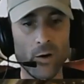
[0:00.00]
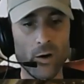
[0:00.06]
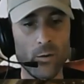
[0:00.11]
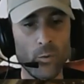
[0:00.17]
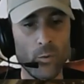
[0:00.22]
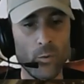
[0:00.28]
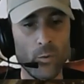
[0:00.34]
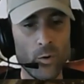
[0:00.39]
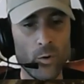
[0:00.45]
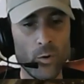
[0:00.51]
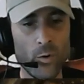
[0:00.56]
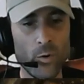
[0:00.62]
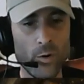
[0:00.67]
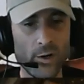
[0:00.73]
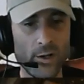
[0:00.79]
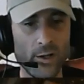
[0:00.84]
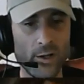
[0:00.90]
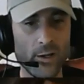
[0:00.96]
but we'll
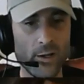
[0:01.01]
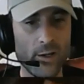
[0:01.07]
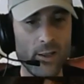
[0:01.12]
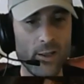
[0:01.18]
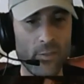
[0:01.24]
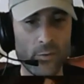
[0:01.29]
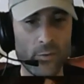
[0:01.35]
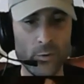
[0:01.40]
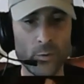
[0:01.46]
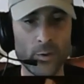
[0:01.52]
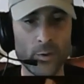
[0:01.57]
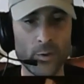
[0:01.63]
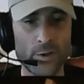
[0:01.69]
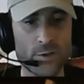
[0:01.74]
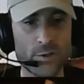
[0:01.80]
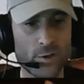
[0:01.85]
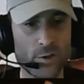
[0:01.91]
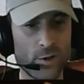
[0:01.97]
go ahead and get through.
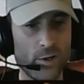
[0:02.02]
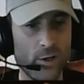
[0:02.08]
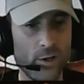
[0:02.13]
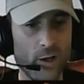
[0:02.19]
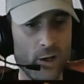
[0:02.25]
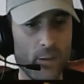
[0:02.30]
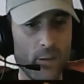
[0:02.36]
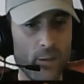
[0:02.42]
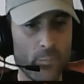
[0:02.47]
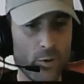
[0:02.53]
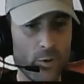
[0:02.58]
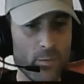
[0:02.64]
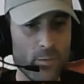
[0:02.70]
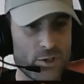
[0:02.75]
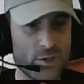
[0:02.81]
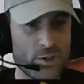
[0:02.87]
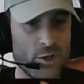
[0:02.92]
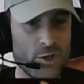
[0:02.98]
We're going to start
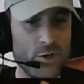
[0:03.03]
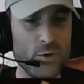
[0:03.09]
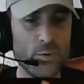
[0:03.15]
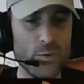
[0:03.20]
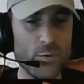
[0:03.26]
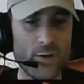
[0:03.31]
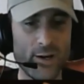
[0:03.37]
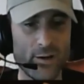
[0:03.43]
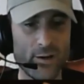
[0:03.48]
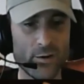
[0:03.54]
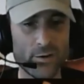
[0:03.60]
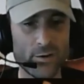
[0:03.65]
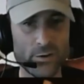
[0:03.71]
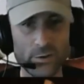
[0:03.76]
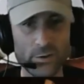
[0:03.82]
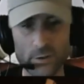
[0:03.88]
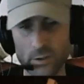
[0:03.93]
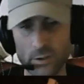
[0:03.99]
pretty much a new
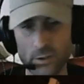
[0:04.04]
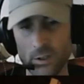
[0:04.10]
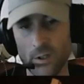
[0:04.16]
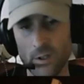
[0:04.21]
character